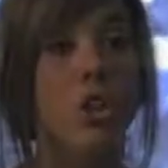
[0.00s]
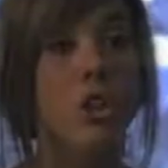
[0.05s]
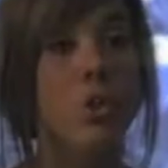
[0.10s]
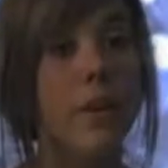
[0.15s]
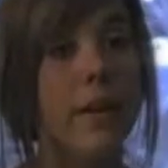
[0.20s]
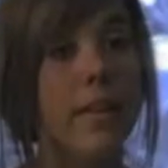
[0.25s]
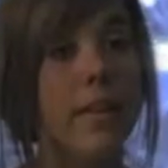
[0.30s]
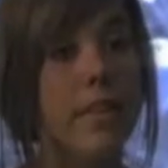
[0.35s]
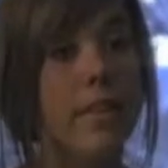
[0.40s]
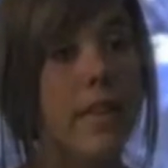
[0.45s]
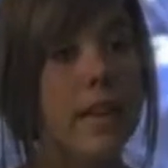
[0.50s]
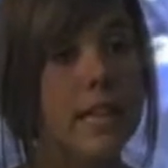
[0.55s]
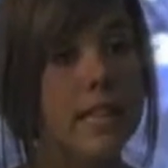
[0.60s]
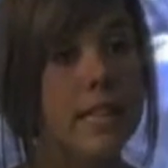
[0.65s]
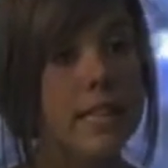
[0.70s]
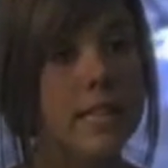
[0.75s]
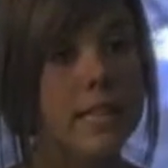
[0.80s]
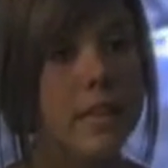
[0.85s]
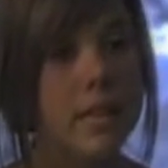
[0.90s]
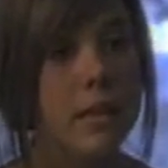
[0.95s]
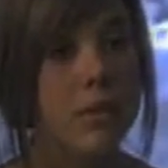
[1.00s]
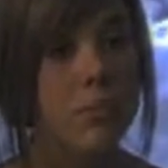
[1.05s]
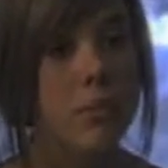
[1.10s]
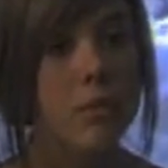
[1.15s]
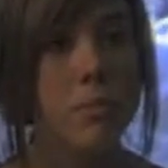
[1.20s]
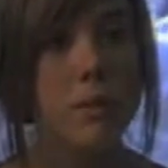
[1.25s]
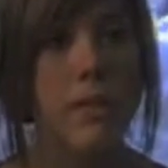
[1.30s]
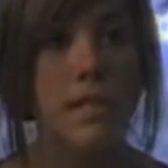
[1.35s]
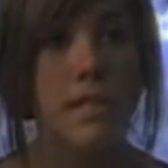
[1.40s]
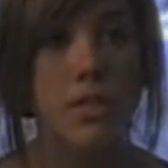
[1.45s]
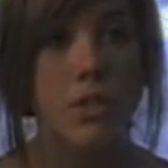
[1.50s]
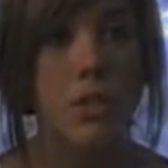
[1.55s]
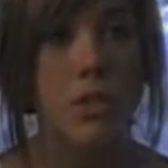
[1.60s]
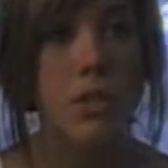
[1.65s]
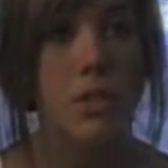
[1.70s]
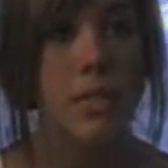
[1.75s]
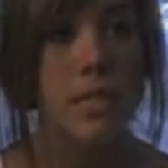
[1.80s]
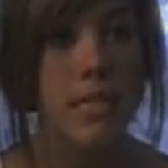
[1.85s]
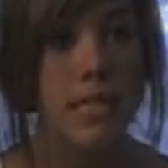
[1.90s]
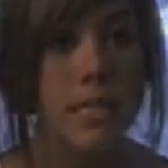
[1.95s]
Do I think the team would be as
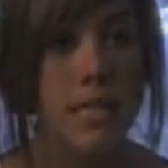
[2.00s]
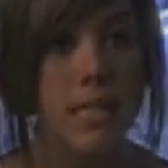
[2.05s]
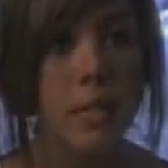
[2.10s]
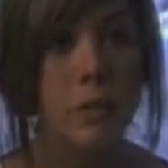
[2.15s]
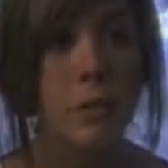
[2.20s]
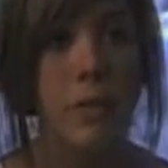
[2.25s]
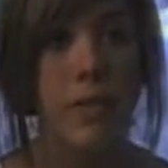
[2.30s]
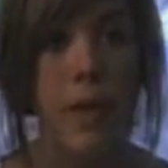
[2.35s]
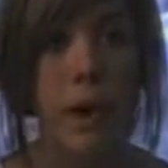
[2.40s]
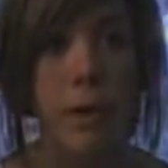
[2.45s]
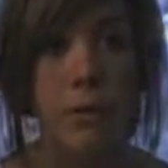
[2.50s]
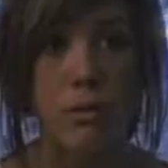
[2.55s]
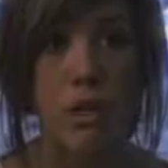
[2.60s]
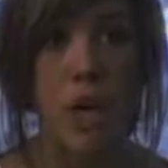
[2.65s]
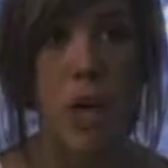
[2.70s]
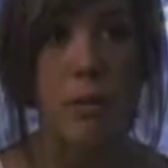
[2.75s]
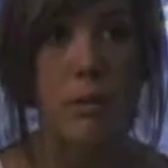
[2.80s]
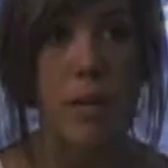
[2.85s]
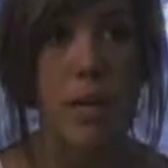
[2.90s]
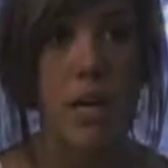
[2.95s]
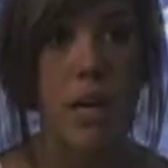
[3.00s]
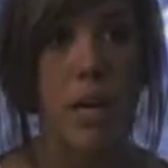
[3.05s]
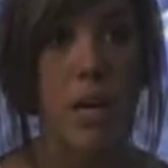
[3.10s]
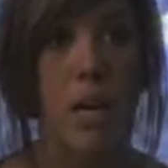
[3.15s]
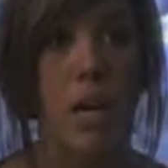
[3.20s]
good as it is without Tommy?